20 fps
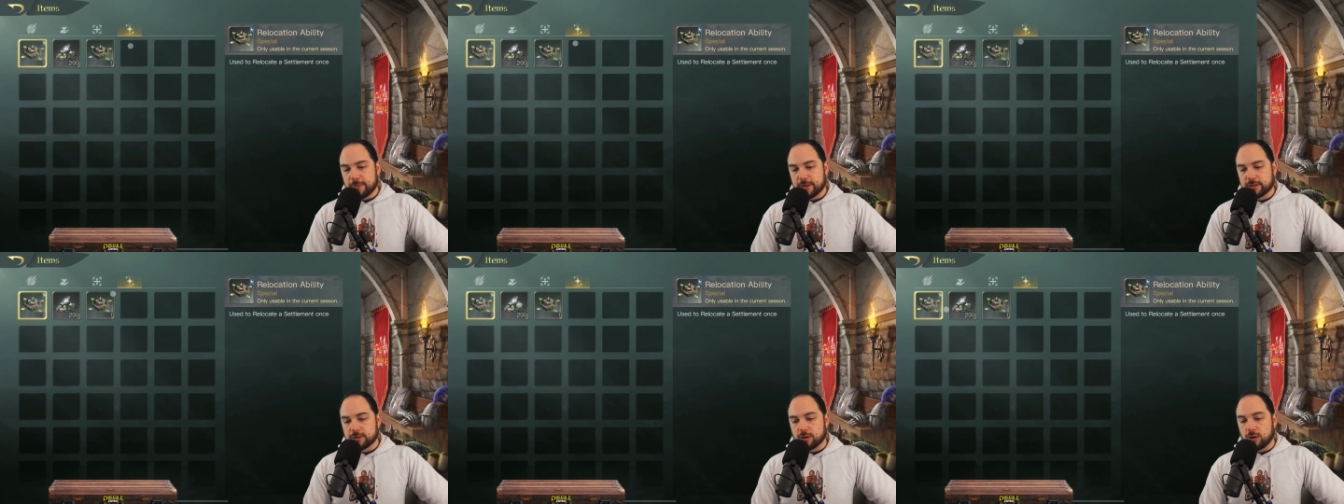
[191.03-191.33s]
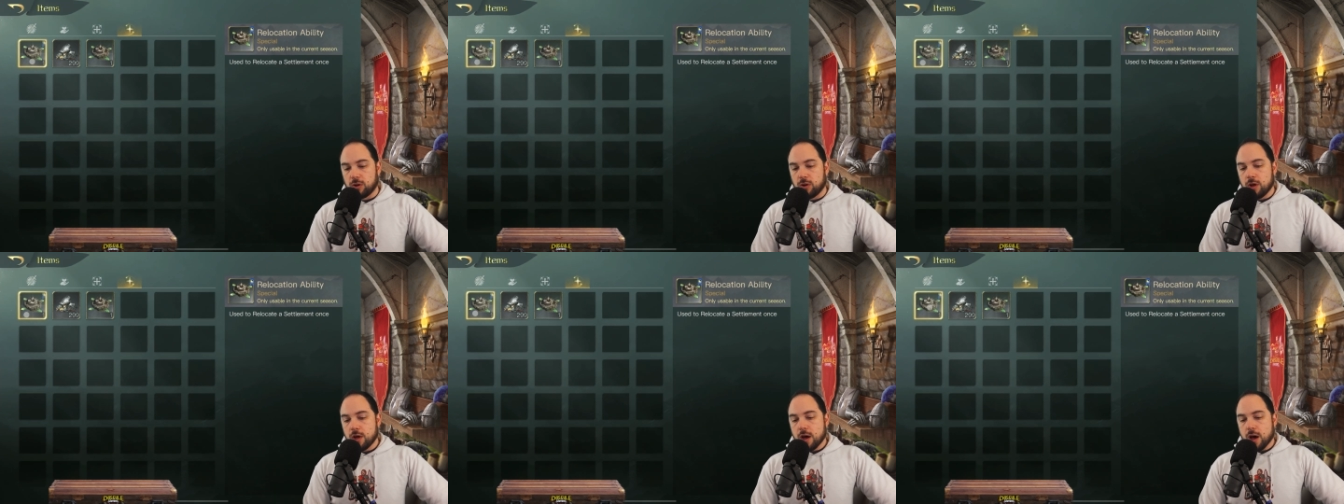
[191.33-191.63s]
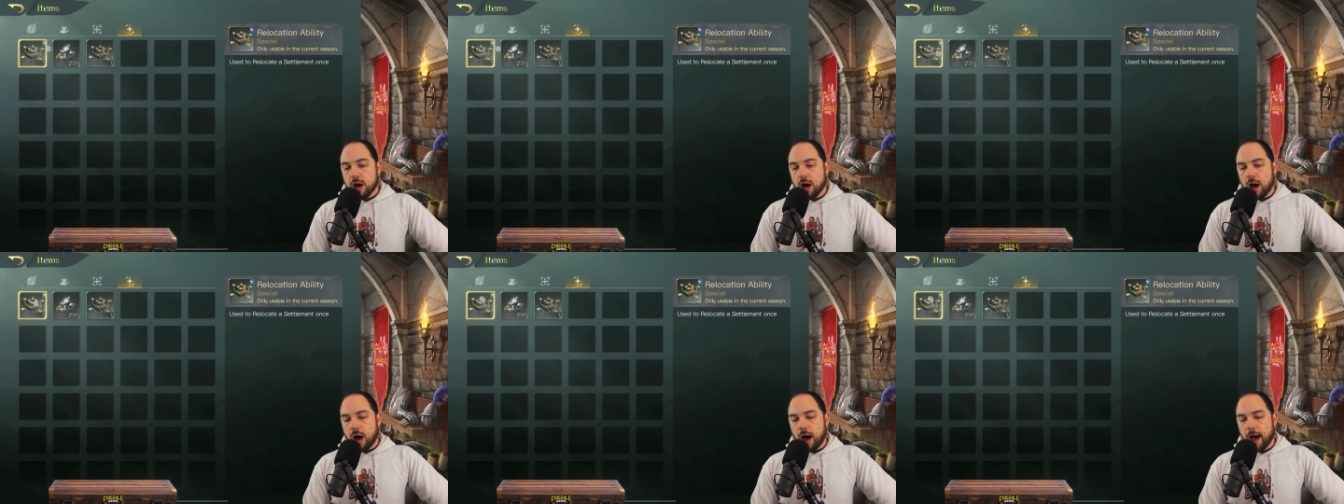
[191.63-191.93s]
This little
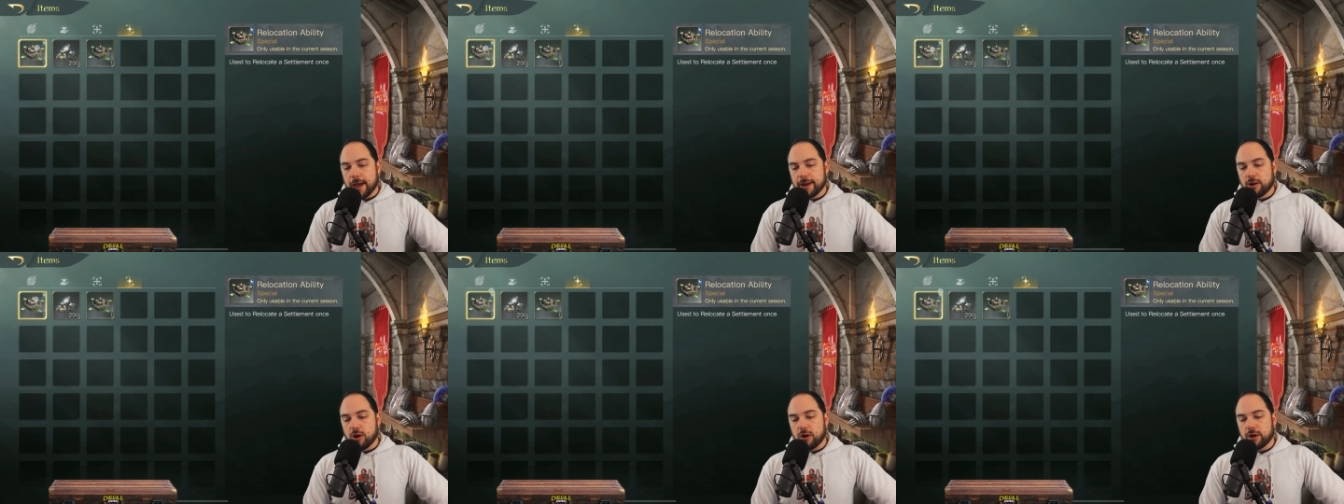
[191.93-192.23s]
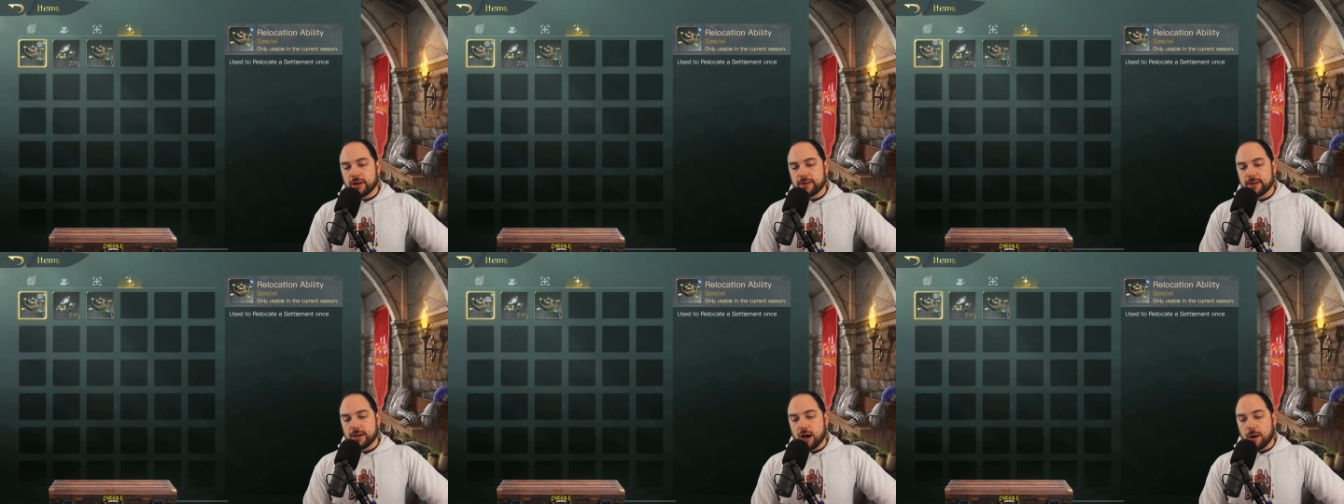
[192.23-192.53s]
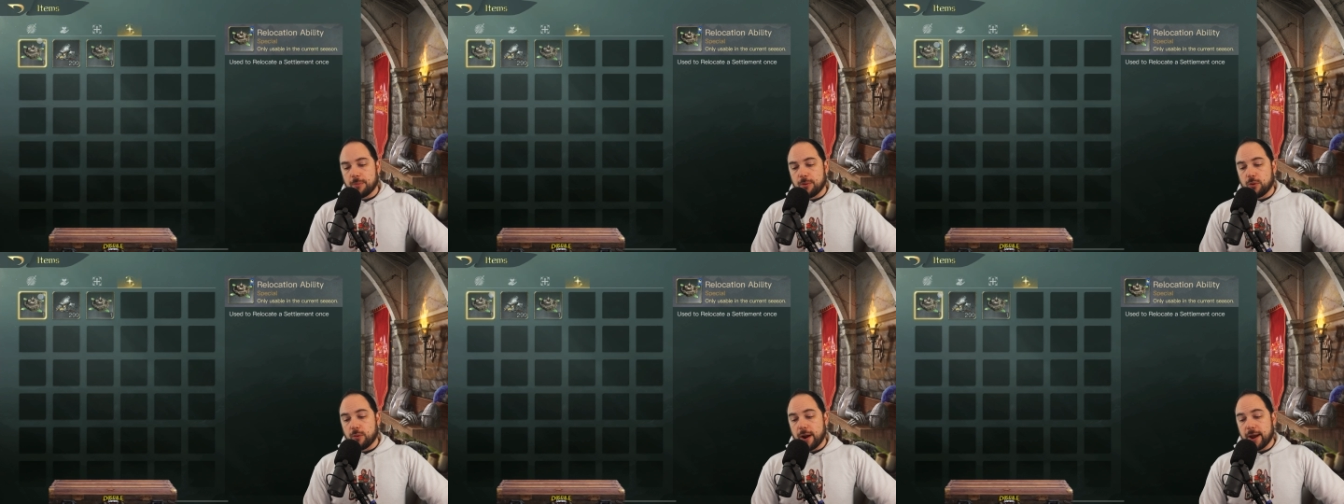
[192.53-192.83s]
icon in the
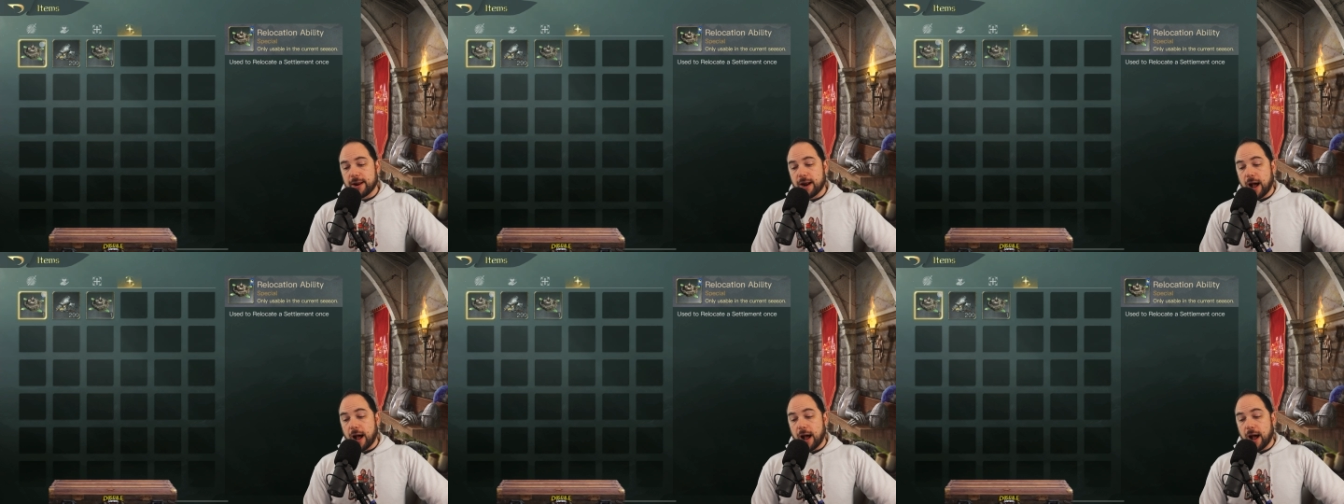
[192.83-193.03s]
upper right.